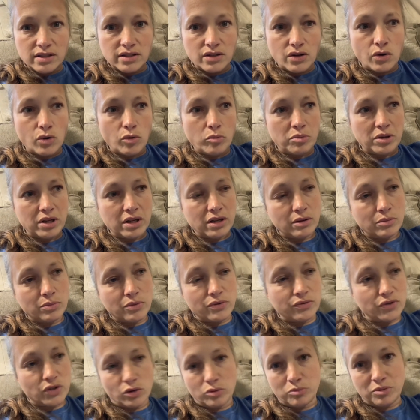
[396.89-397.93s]
don't be
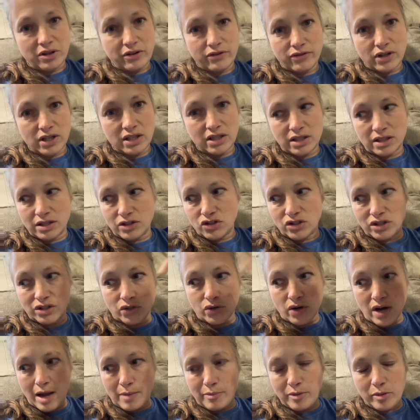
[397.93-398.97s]
afraid to just
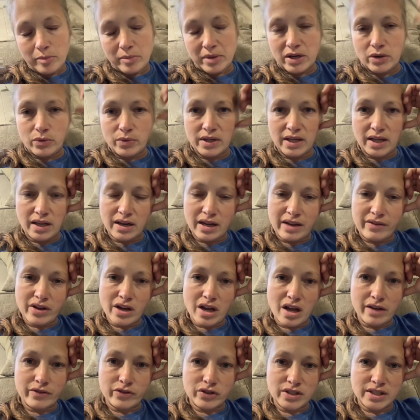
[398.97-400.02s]
drop them and we can have a
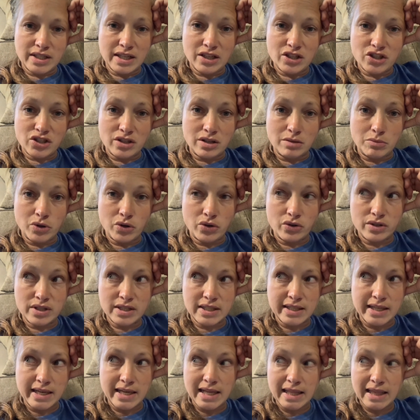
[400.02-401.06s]
conversation about
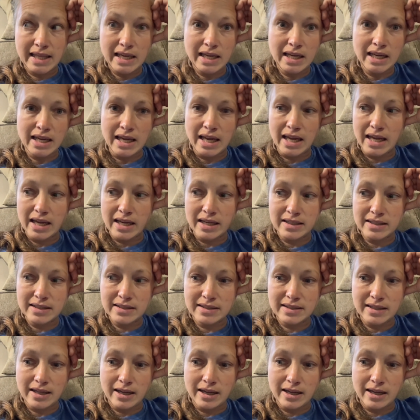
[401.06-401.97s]
anything. And,